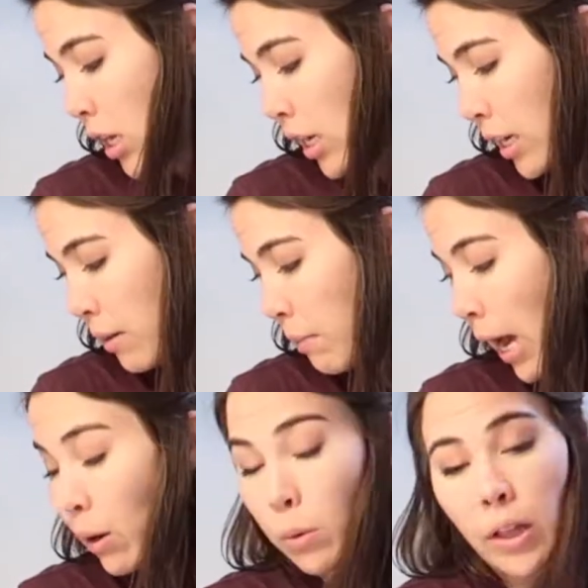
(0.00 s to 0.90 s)

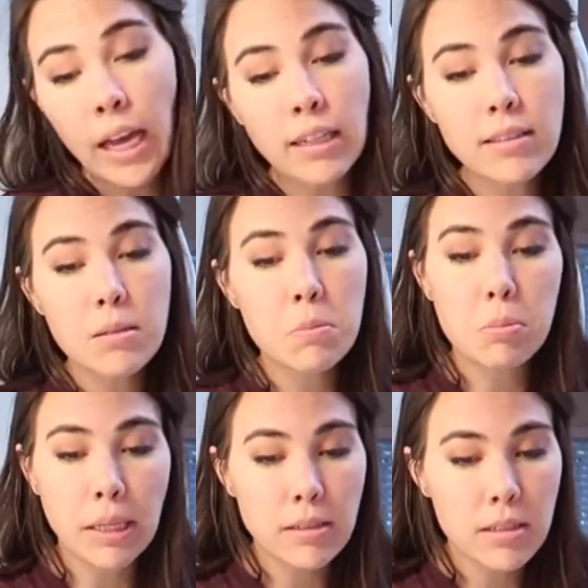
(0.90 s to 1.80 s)
I will add in some
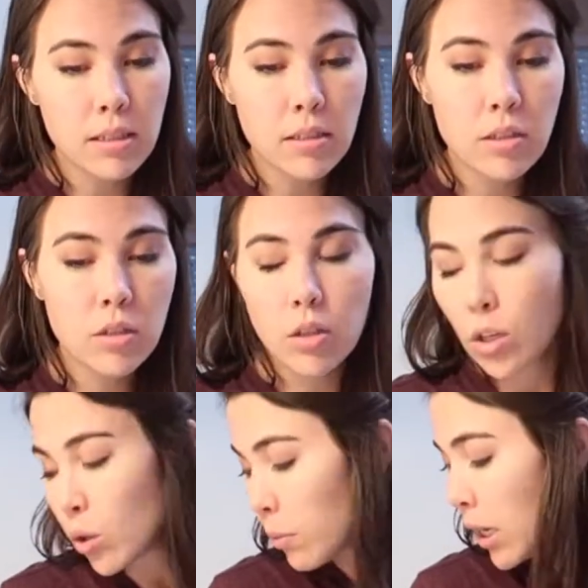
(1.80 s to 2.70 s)
spices,
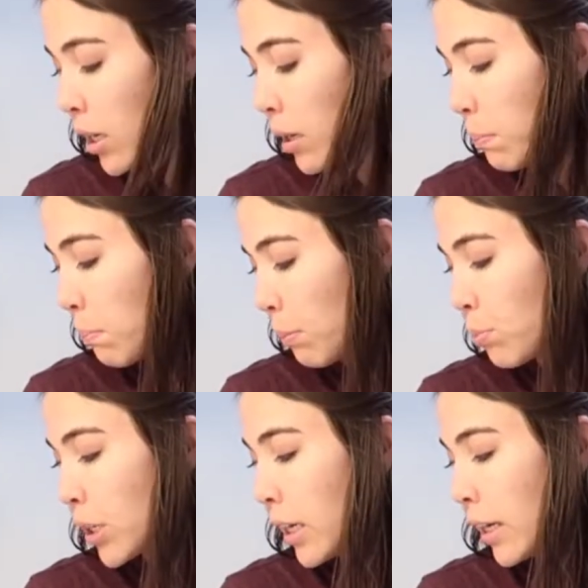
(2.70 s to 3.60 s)
cumin,
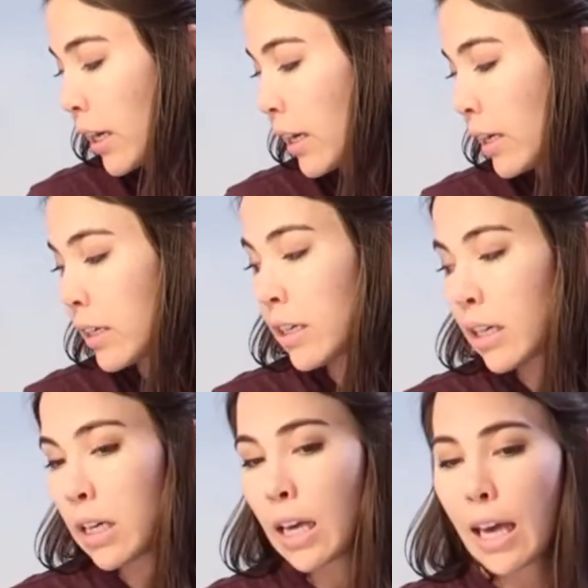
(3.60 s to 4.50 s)
paprika,
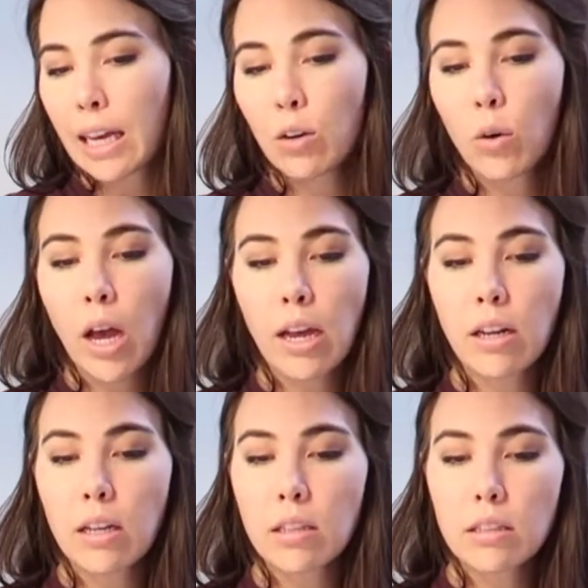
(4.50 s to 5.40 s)
and it'll
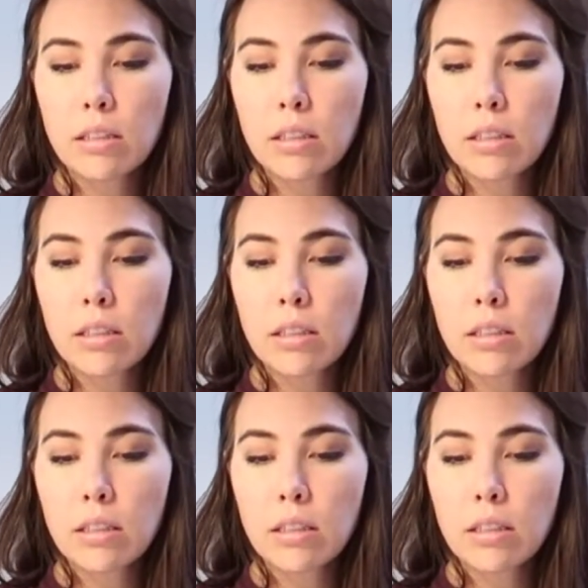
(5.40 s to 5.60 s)
kind of